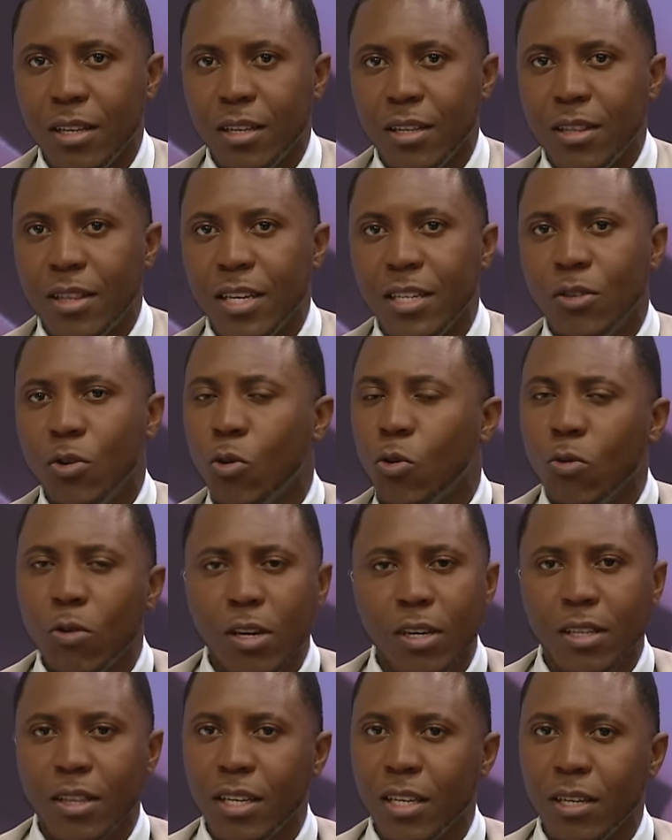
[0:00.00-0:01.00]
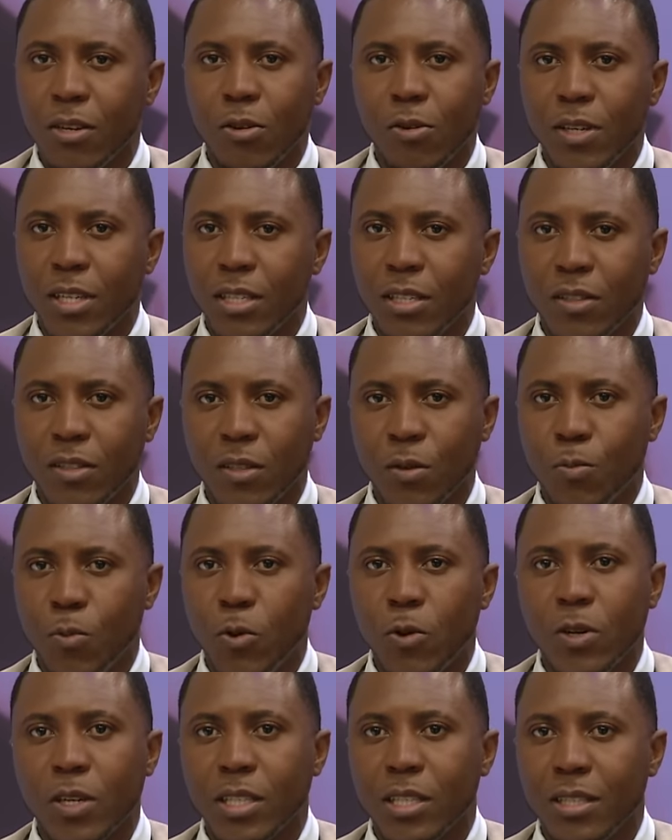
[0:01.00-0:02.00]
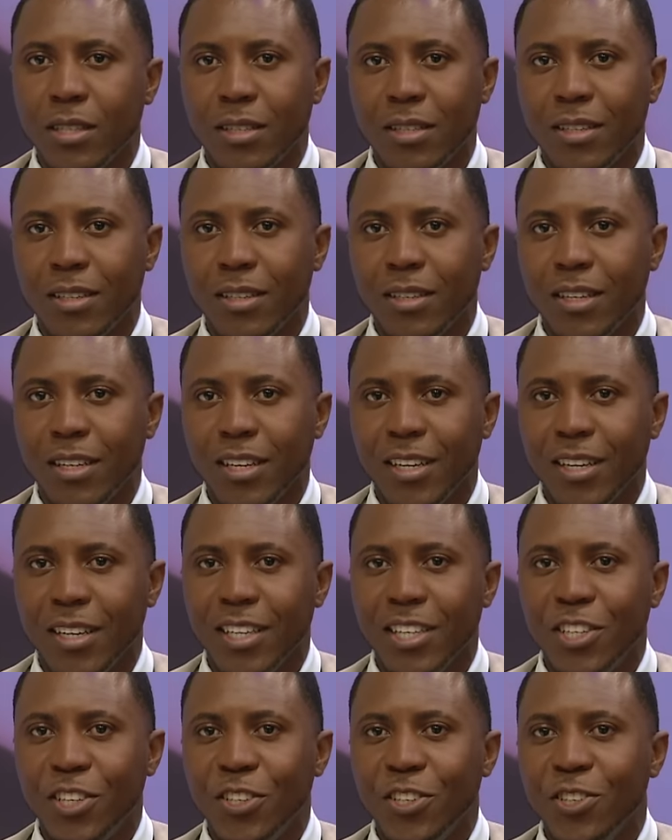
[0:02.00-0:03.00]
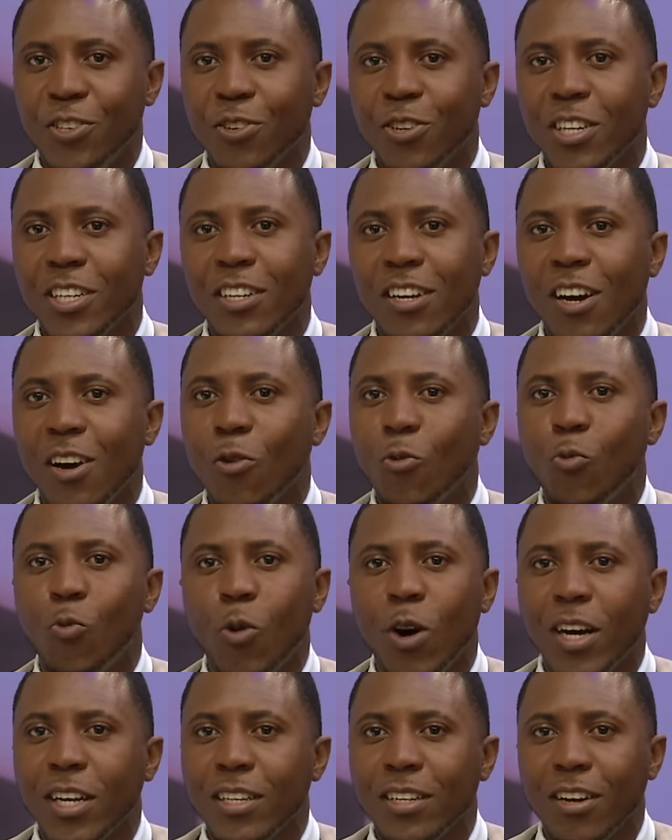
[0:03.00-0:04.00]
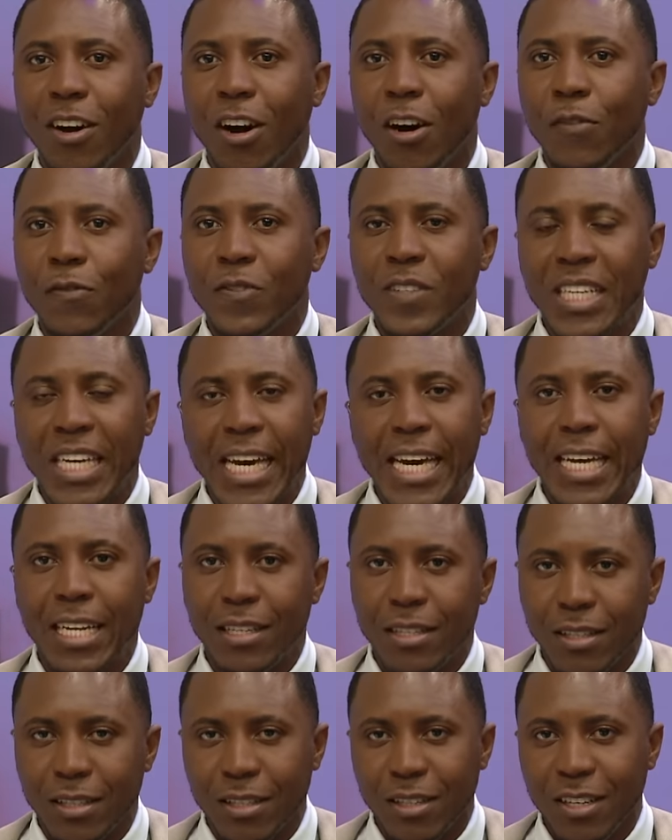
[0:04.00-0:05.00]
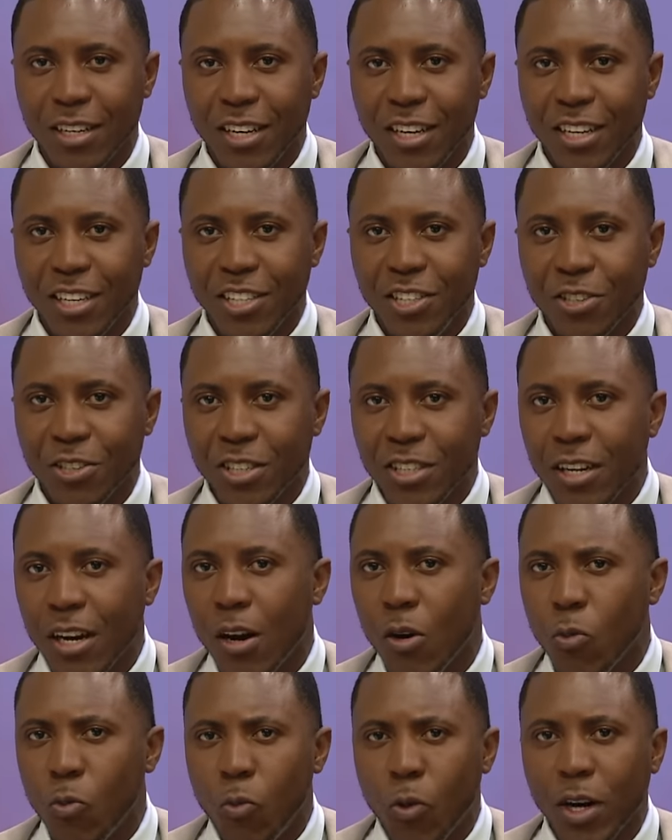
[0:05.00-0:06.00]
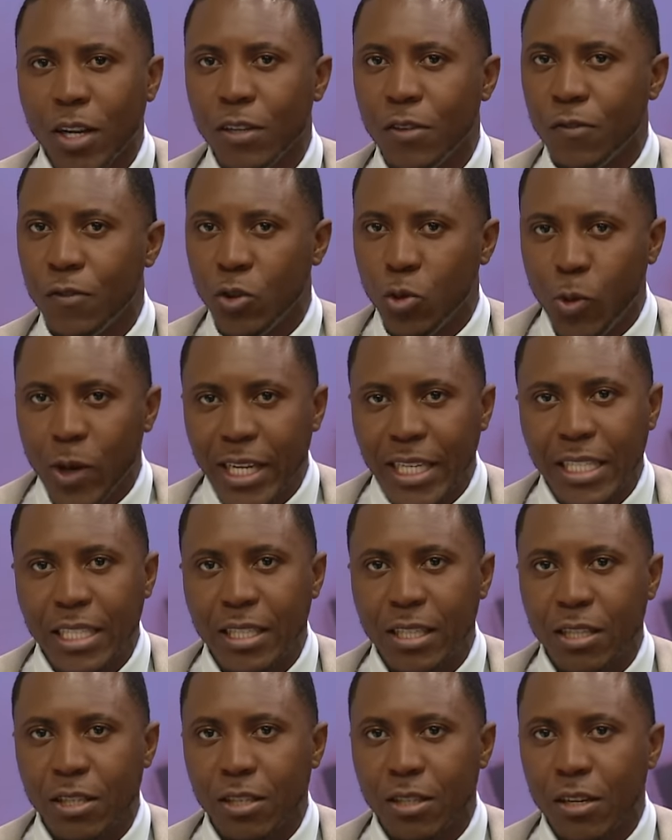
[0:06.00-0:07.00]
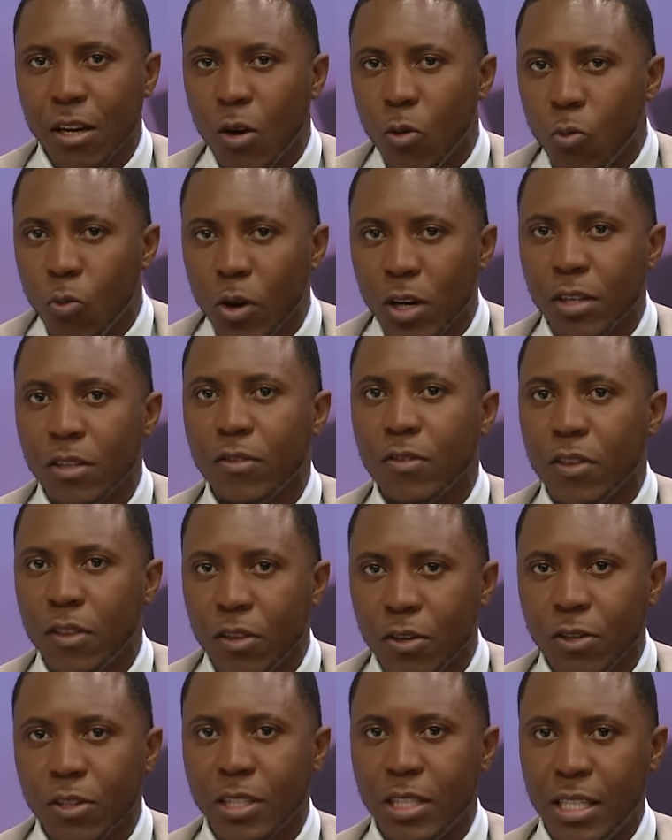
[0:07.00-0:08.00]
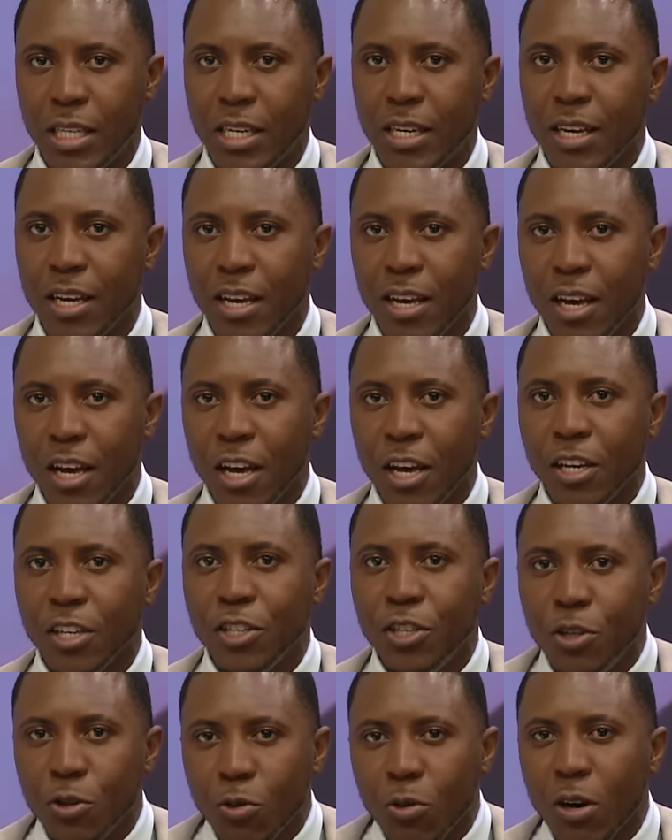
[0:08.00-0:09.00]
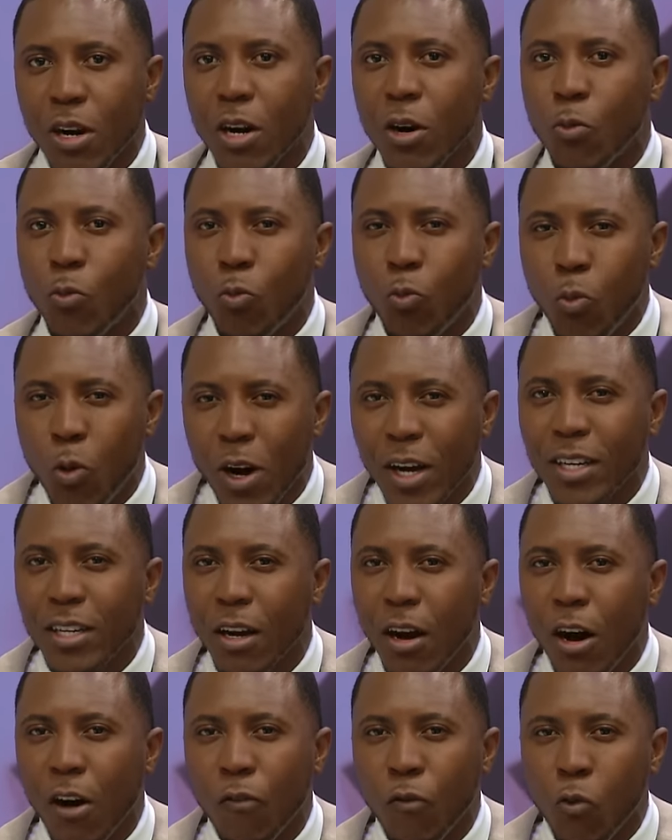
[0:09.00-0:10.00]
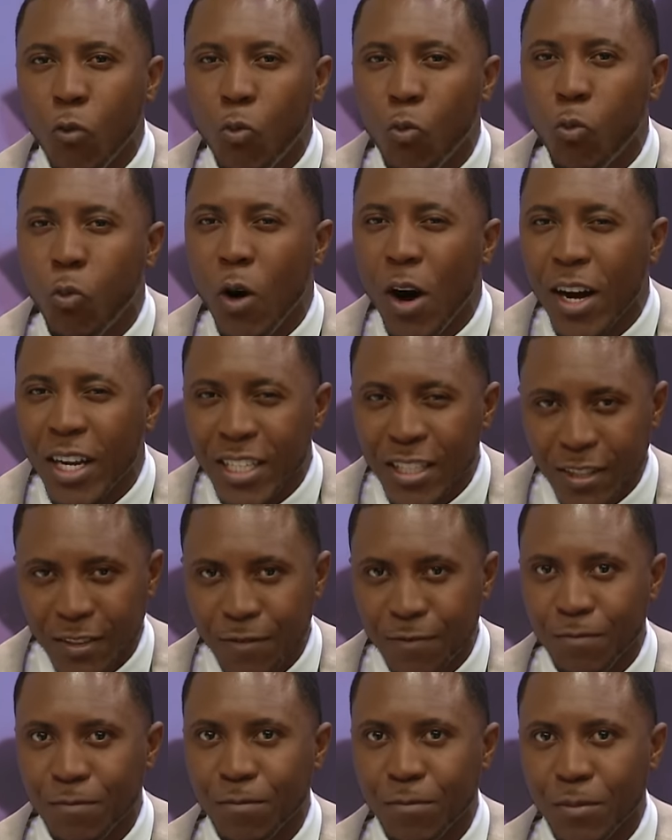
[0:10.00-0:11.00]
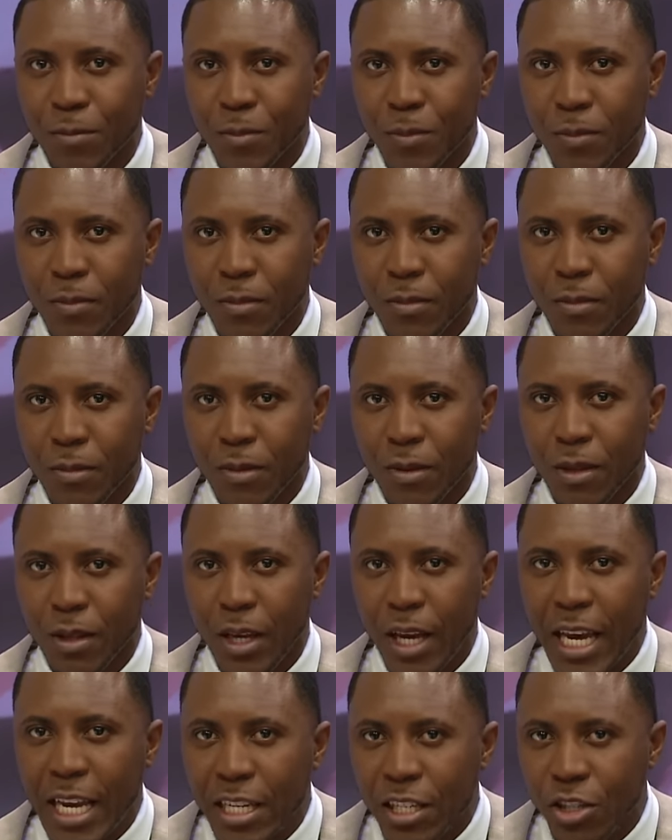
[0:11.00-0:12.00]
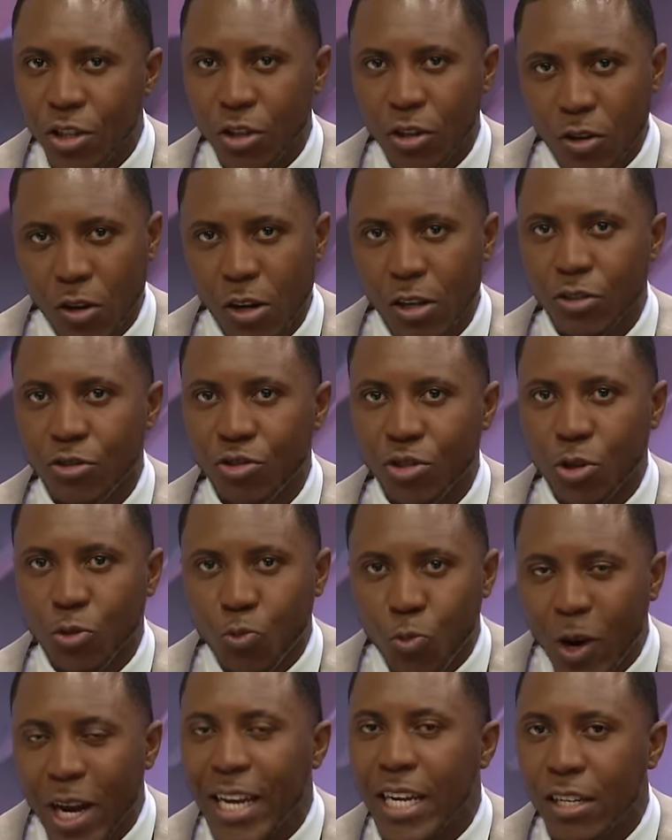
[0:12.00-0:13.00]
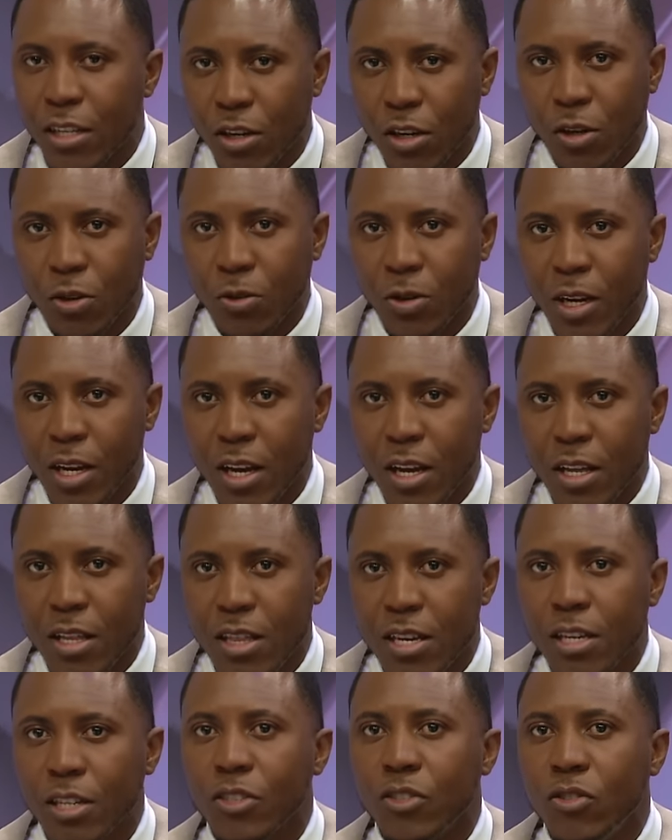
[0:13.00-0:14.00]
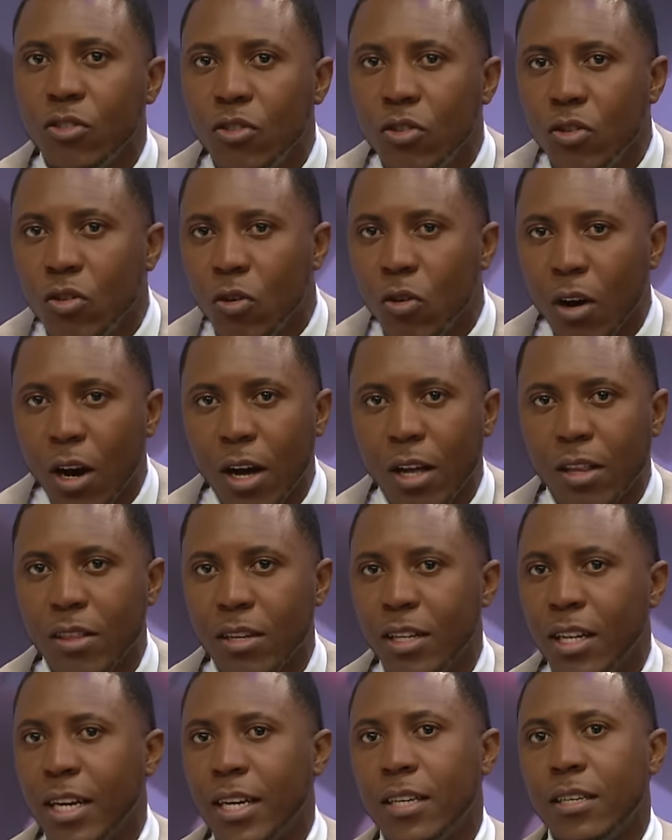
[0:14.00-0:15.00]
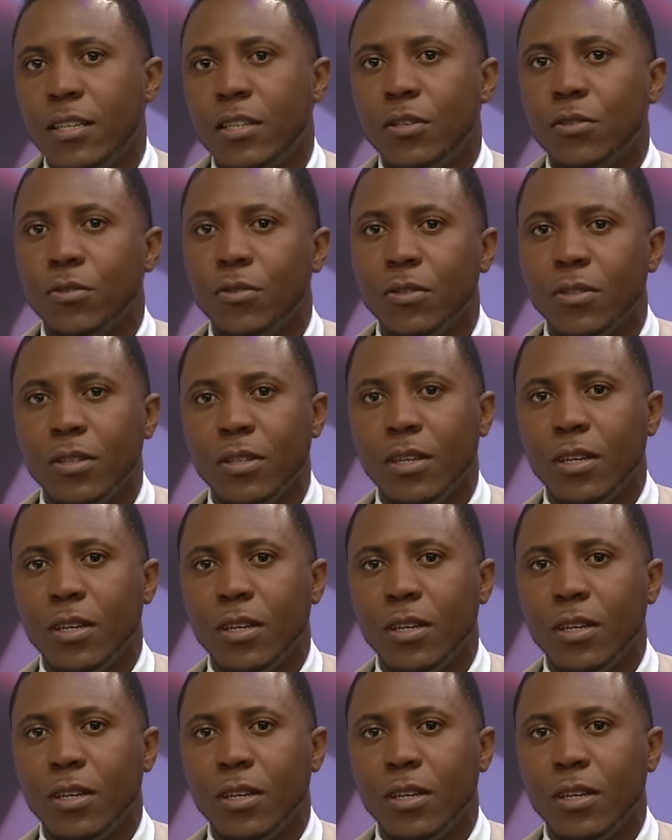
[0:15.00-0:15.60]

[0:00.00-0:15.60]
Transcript: then who are they going to support? You're not one of 10. You're not one of 20. You're not one of 30. You are one of one in your country. Right now, there's no other like you